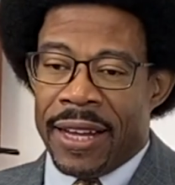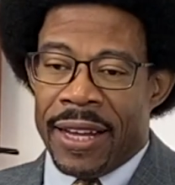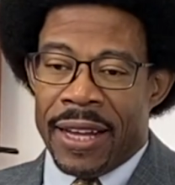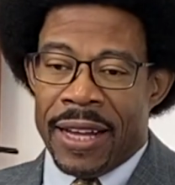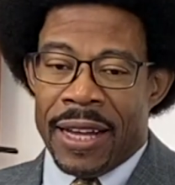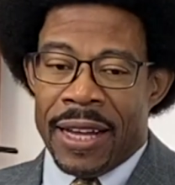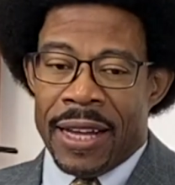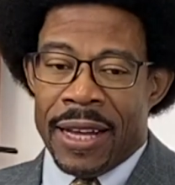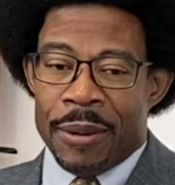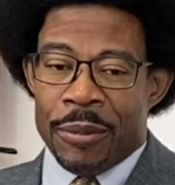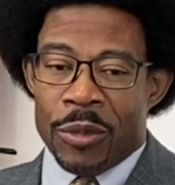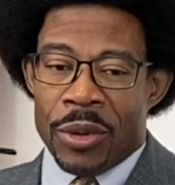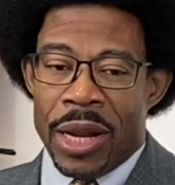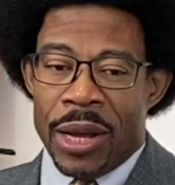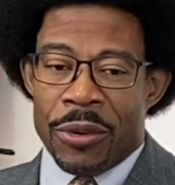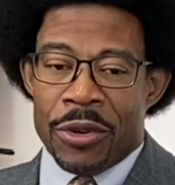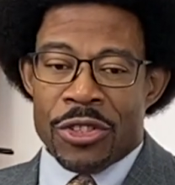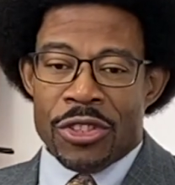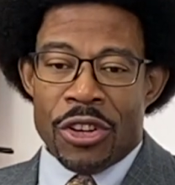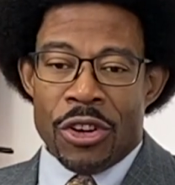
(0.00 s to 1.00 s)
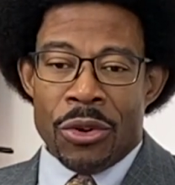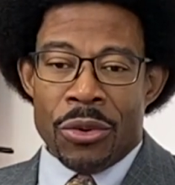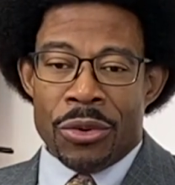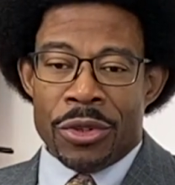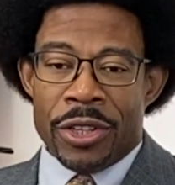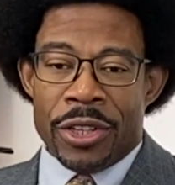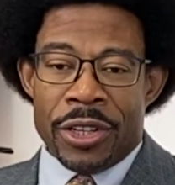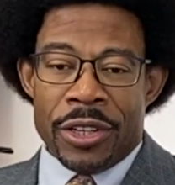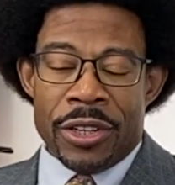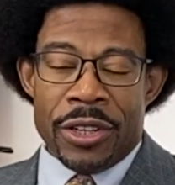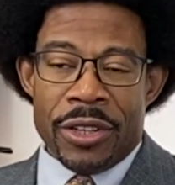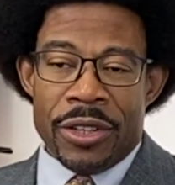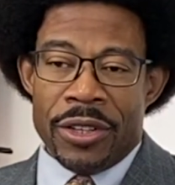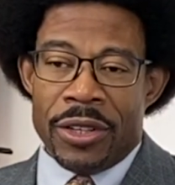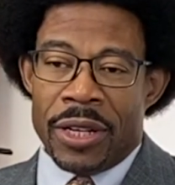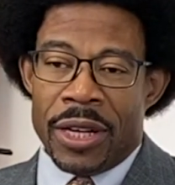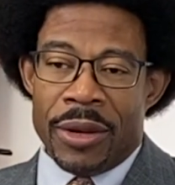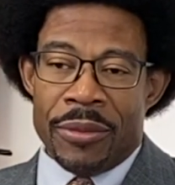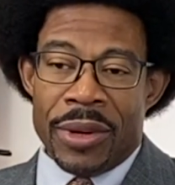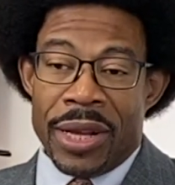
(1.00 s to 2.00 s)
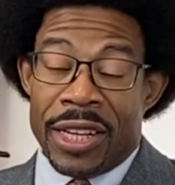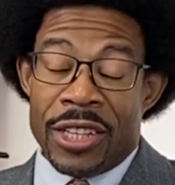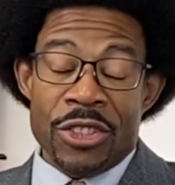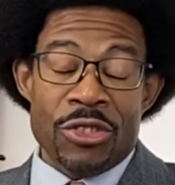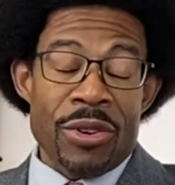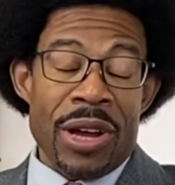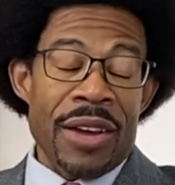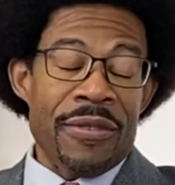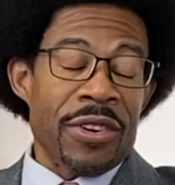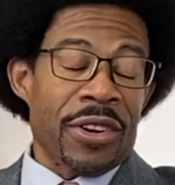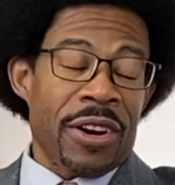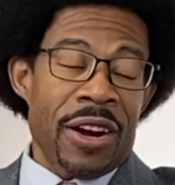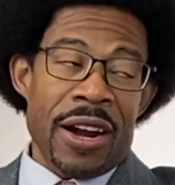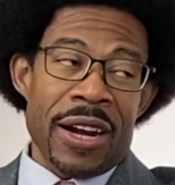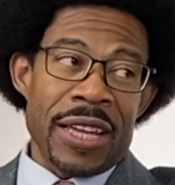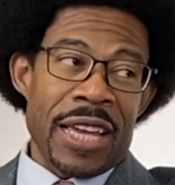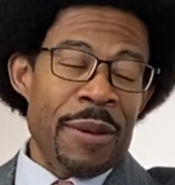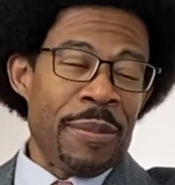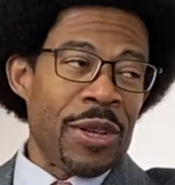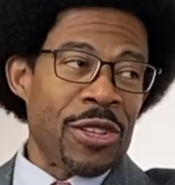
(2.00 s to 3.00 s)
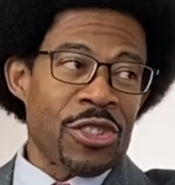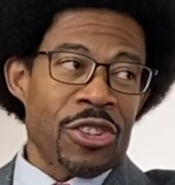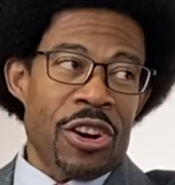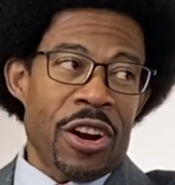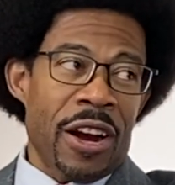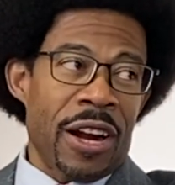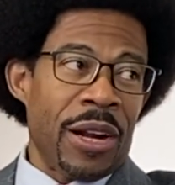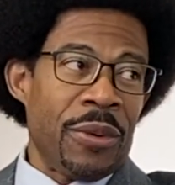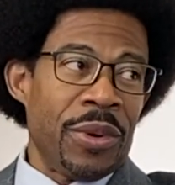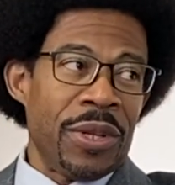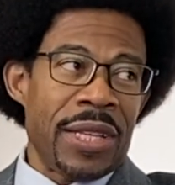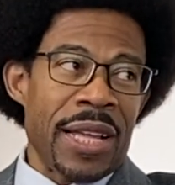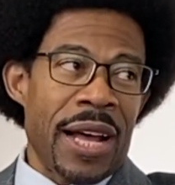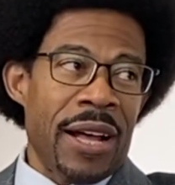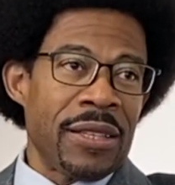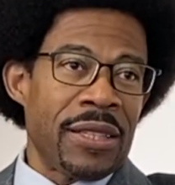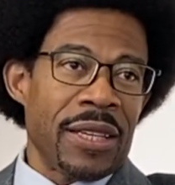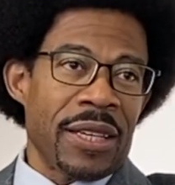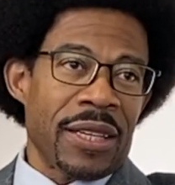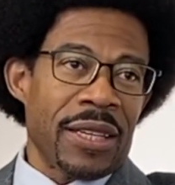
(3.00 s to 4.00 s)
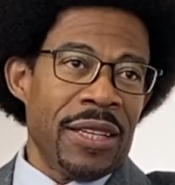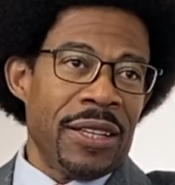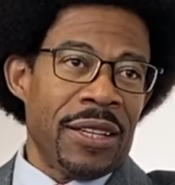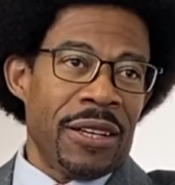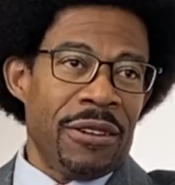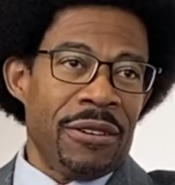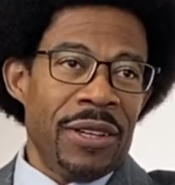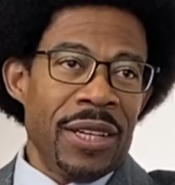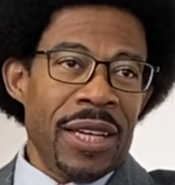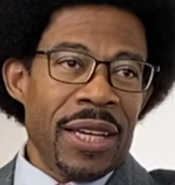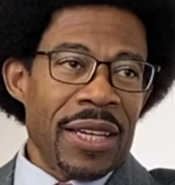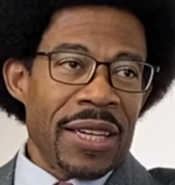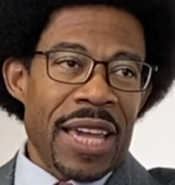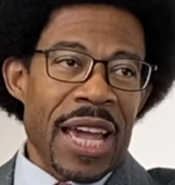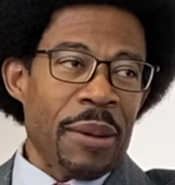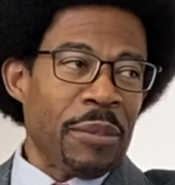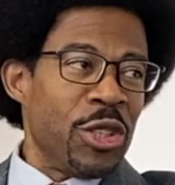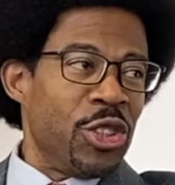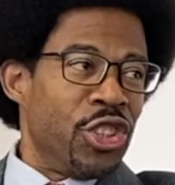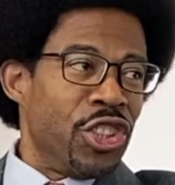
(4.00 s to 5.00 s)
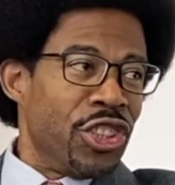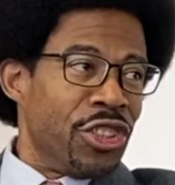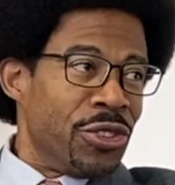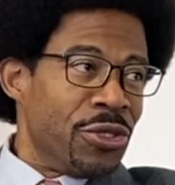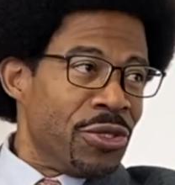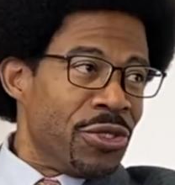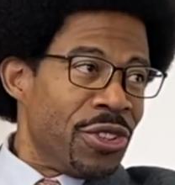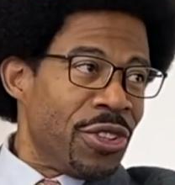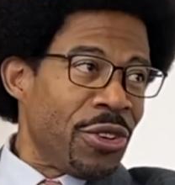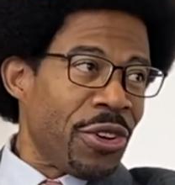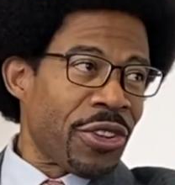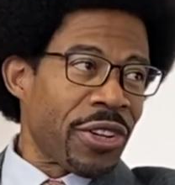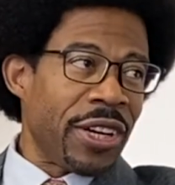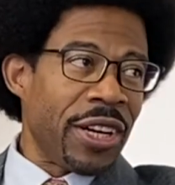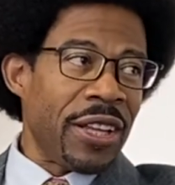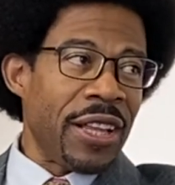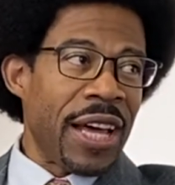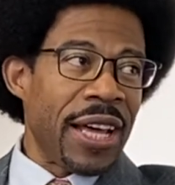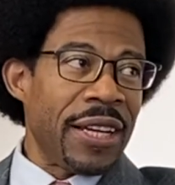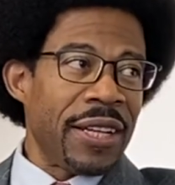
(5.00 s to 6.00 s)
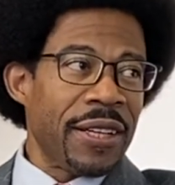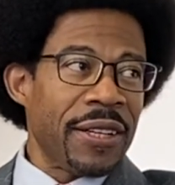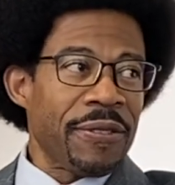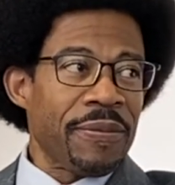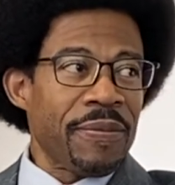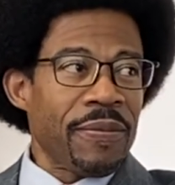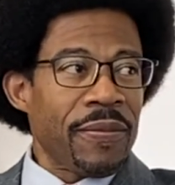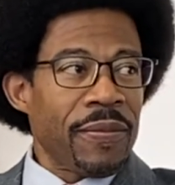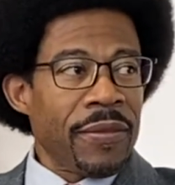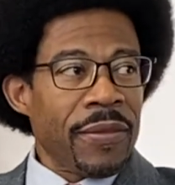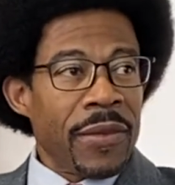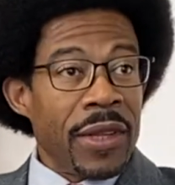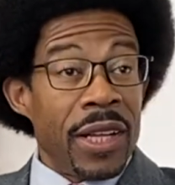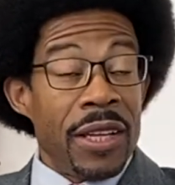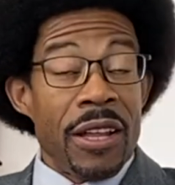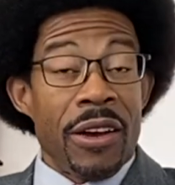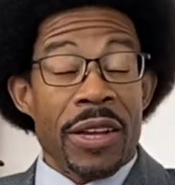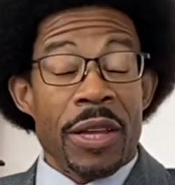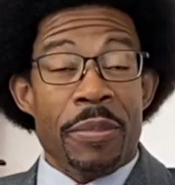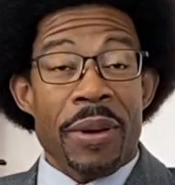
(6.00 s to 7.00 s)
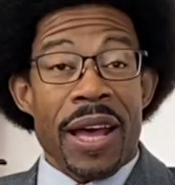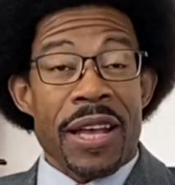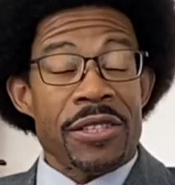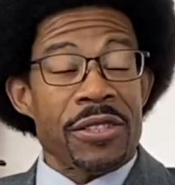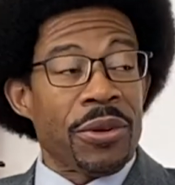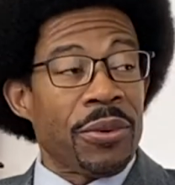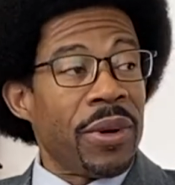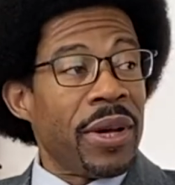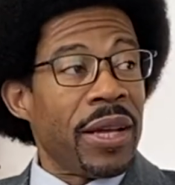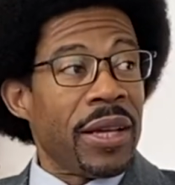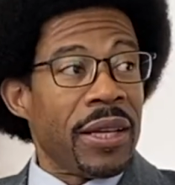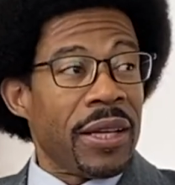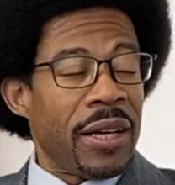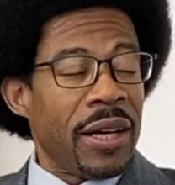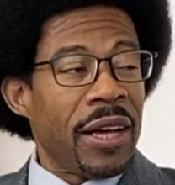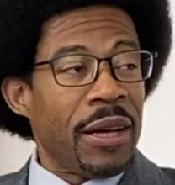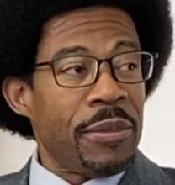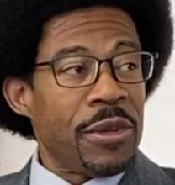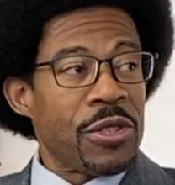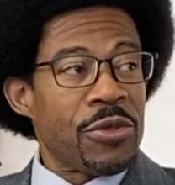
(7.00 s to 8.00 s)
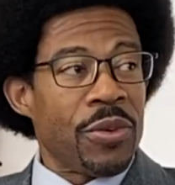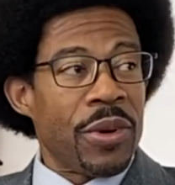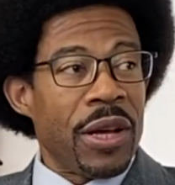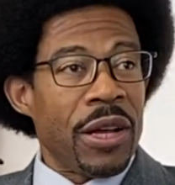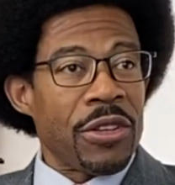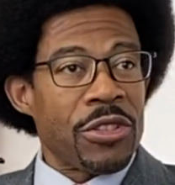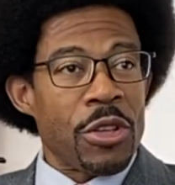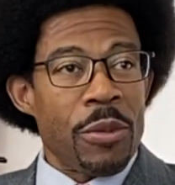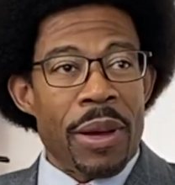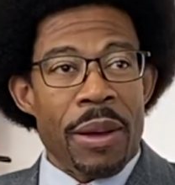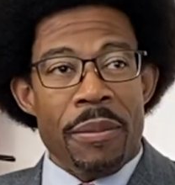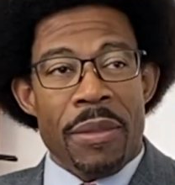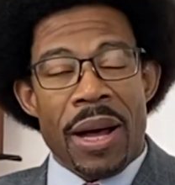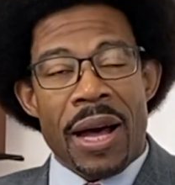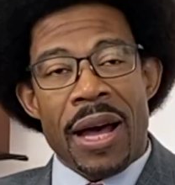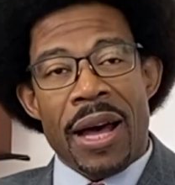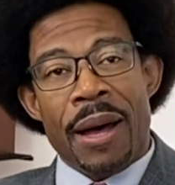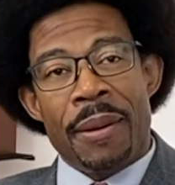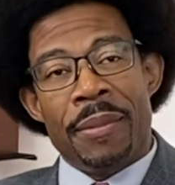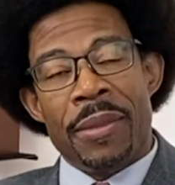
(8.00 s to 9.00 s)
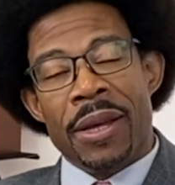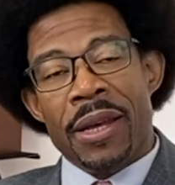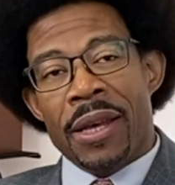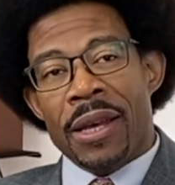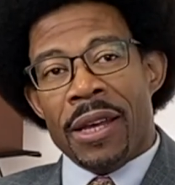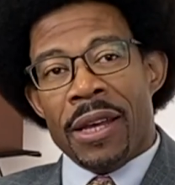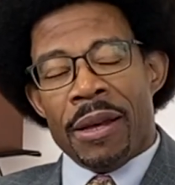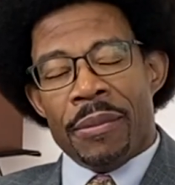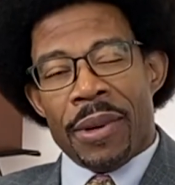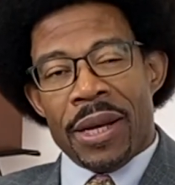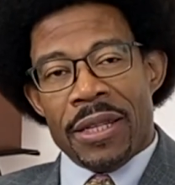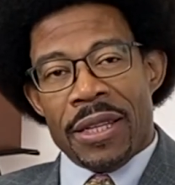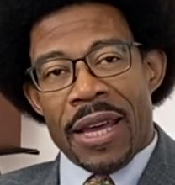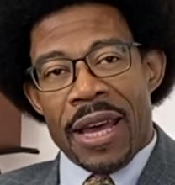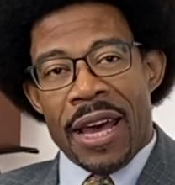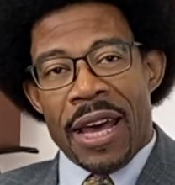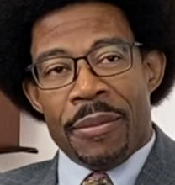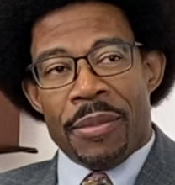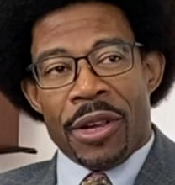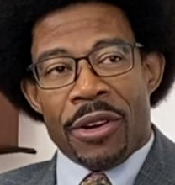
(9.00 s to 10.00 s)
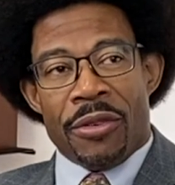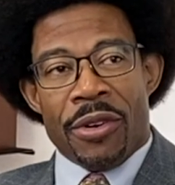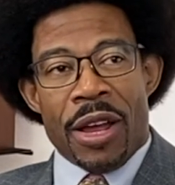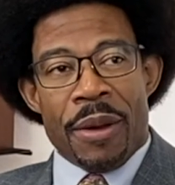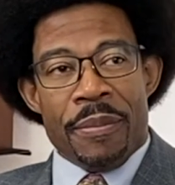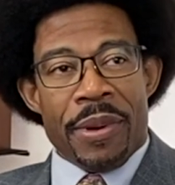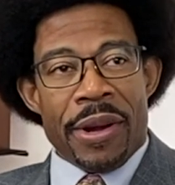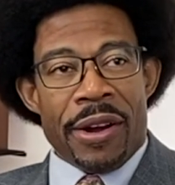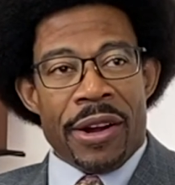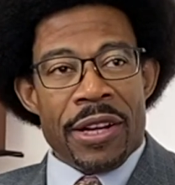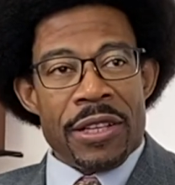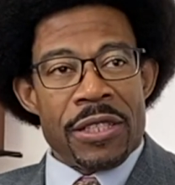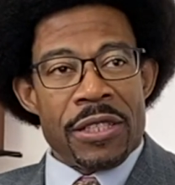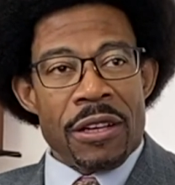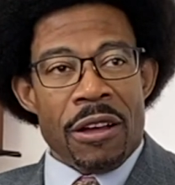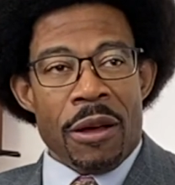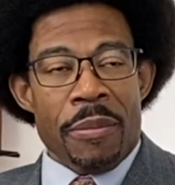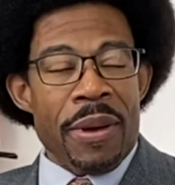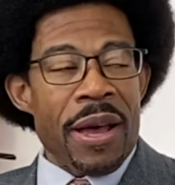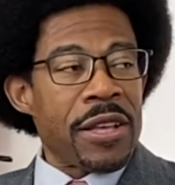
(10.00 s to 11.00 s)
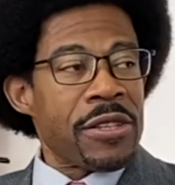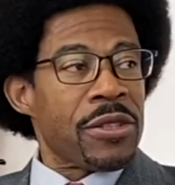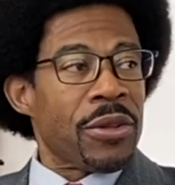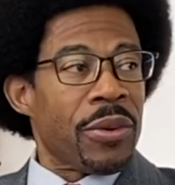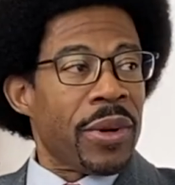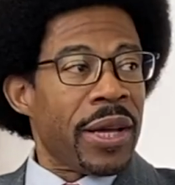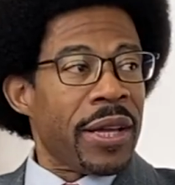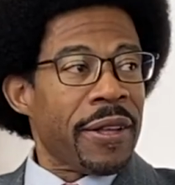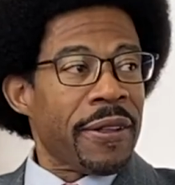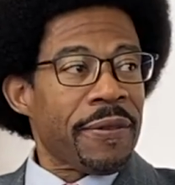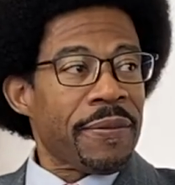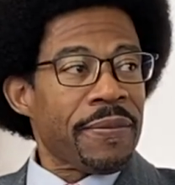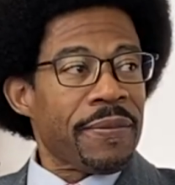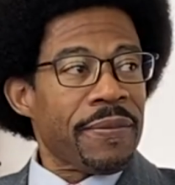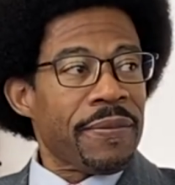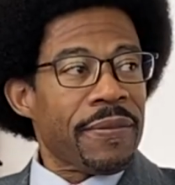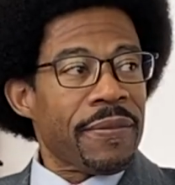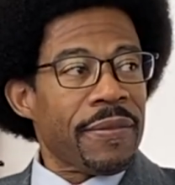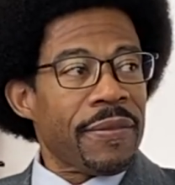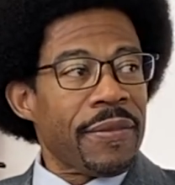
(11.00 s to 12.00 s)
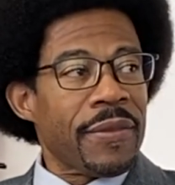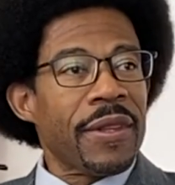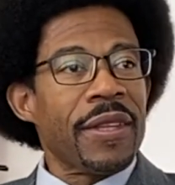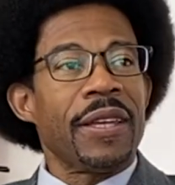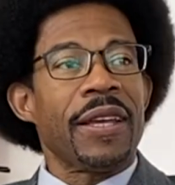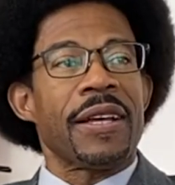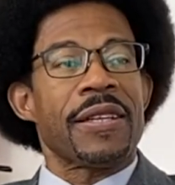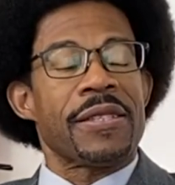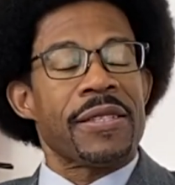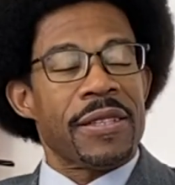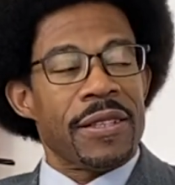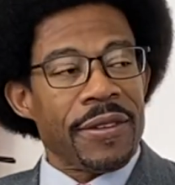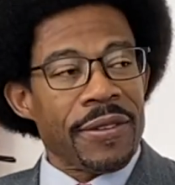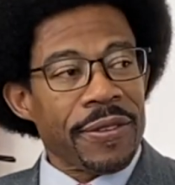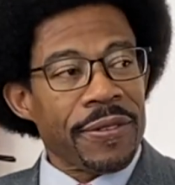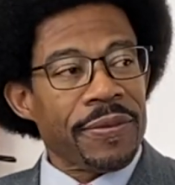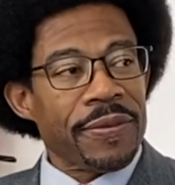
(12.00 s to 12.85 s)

Um, when I was older, um, when I can drive a car, gave me his car, and I went down to you know Camp Lejeune, North is, Carolina. Is he still with us? No, he passed away um, as well. So my mom, my dad, my grandparents all passed away. Well, oh, they passed away. Yes.